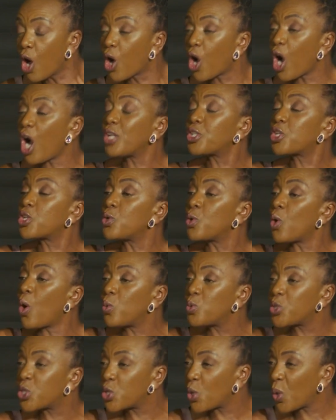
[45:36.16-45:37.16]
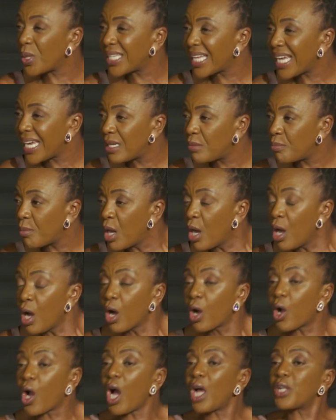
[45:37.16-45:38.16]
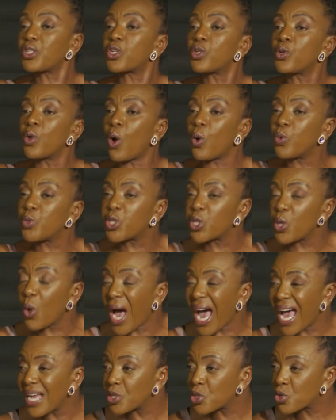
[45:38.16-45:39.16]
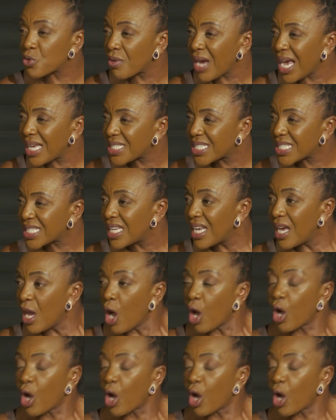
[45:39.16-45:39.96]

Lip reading: God knows your name. God knows your address.